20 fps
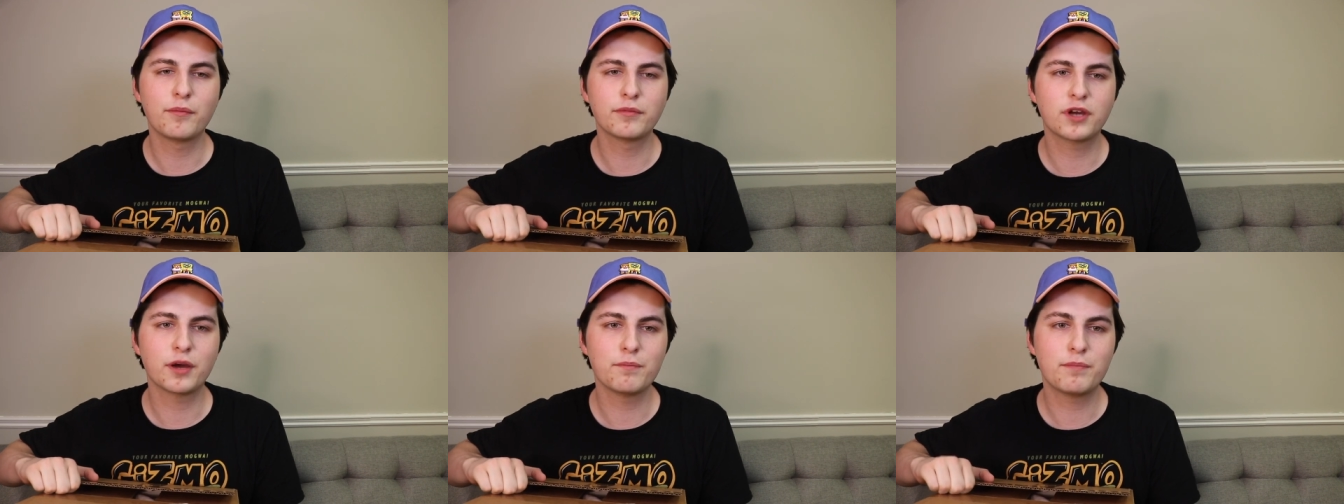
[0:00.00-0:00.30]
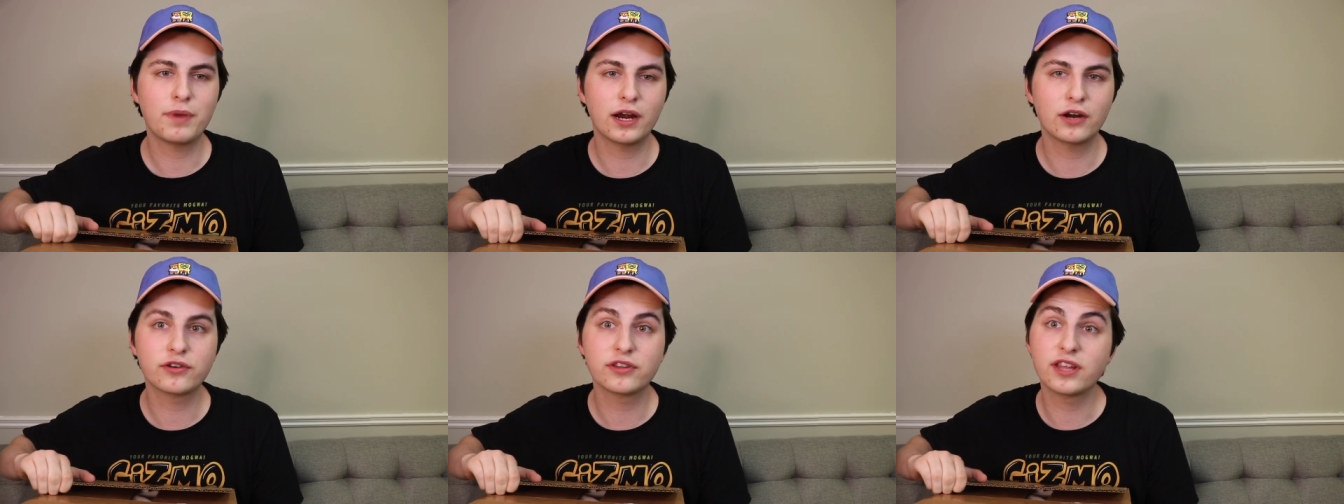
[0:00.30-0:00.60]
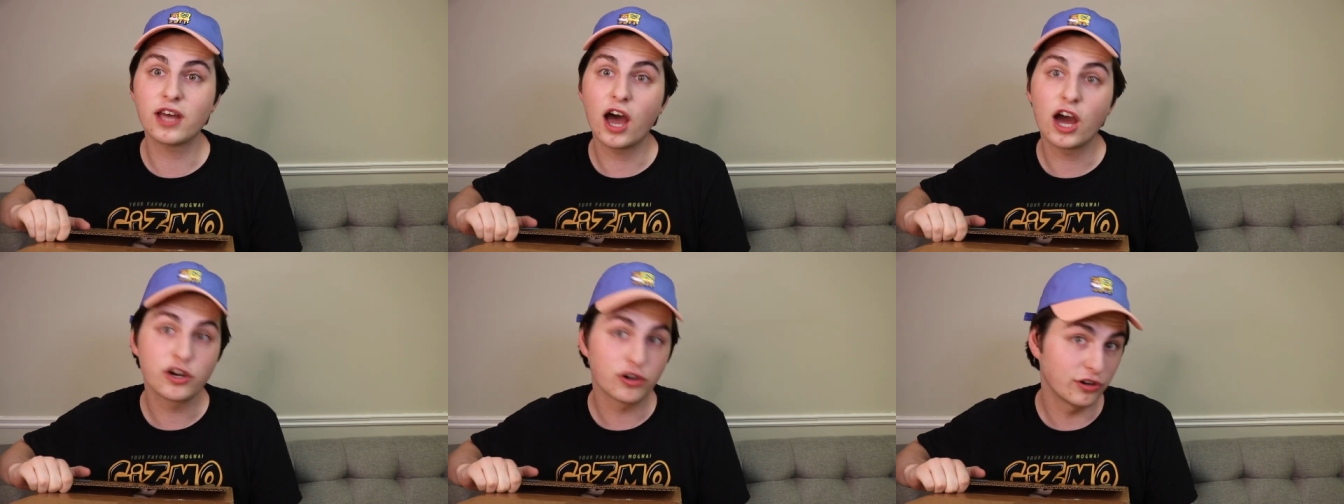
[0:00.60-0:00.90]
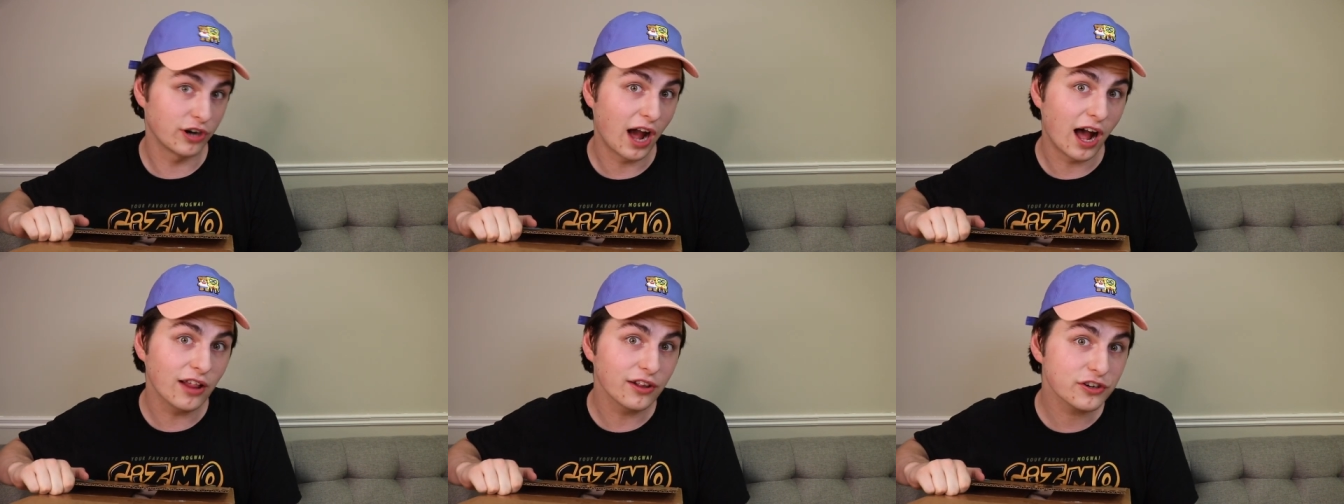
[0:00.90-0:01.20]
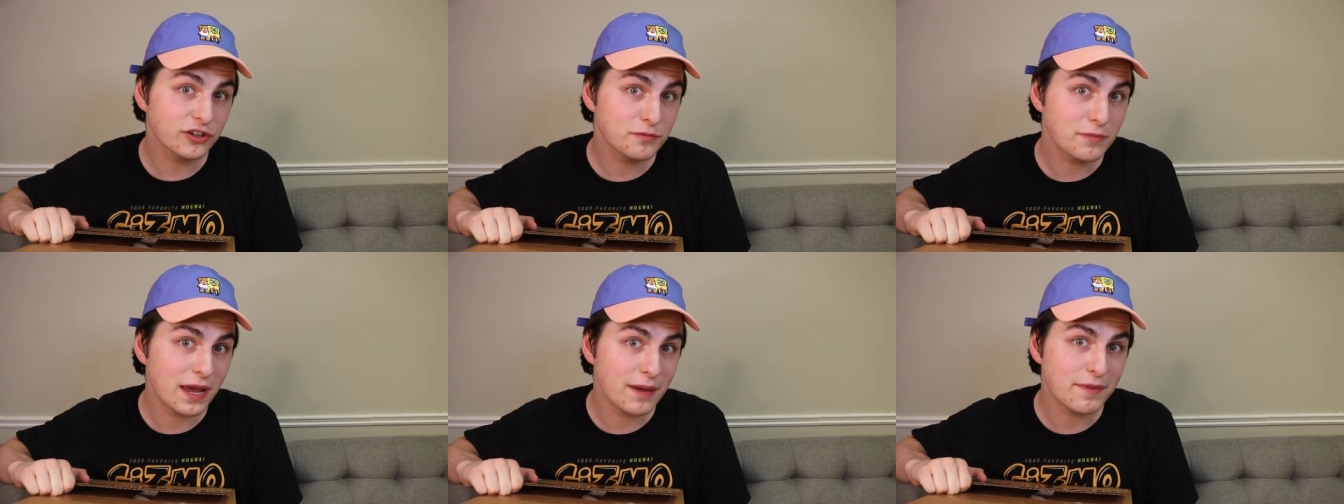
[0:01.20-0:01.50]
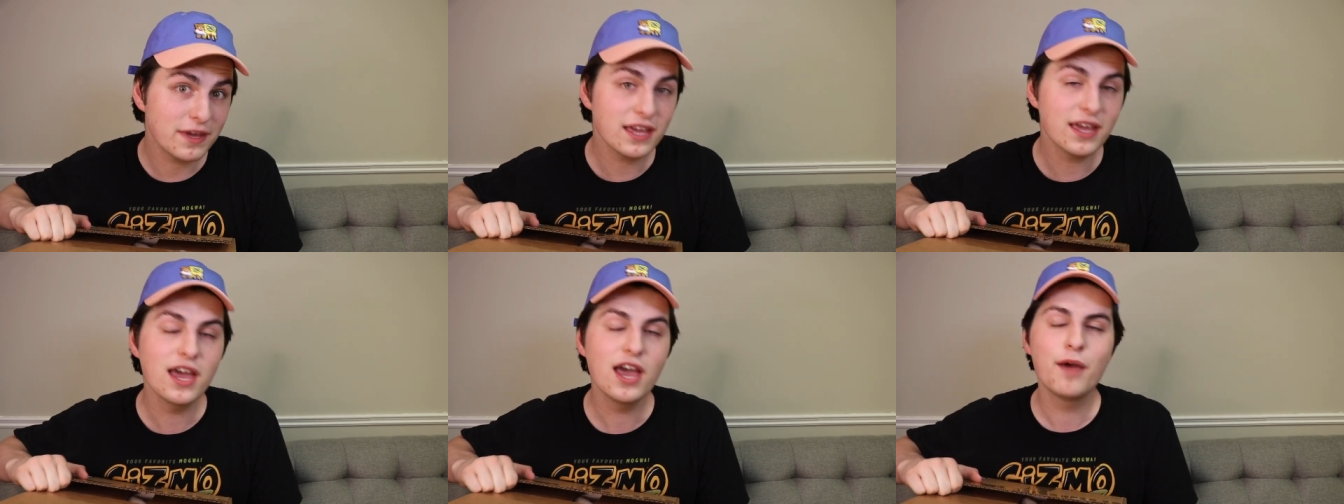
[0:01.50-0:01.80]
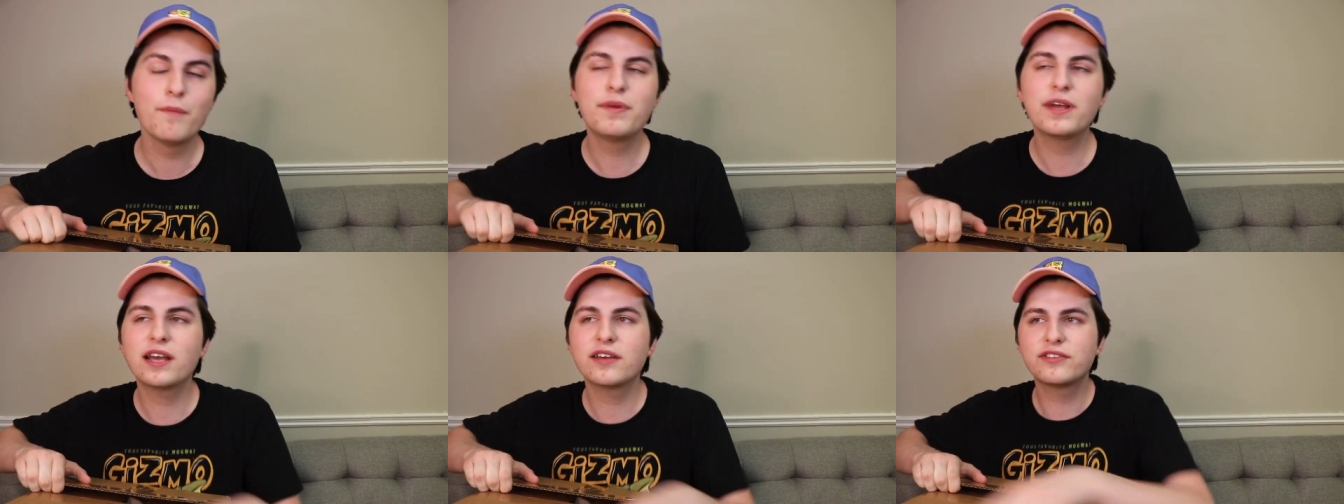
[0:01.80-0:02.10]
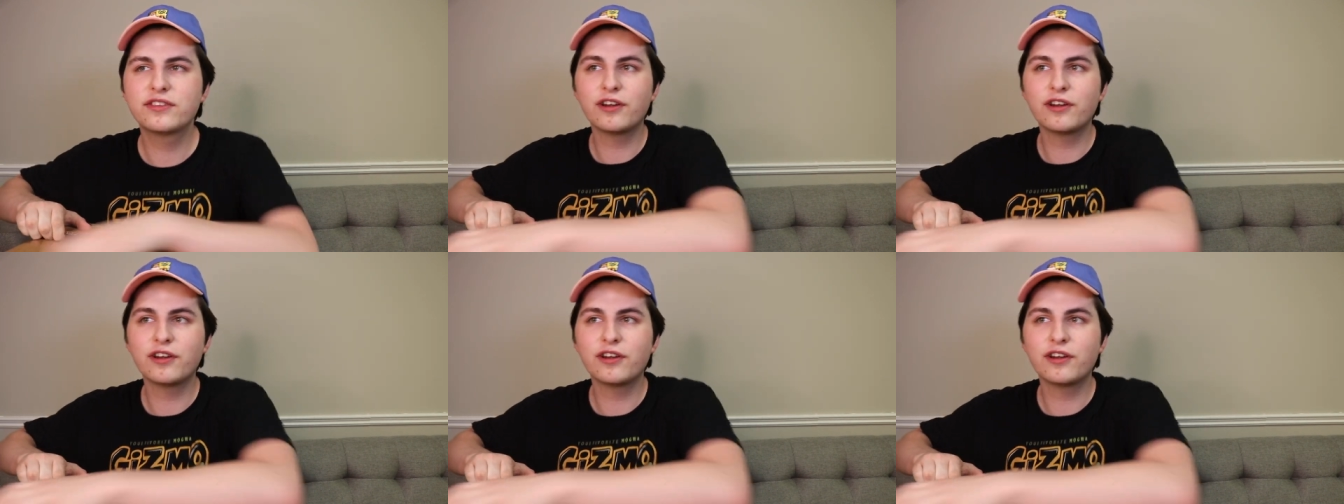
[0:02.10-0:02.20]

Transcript: compared to the $100 maybe, because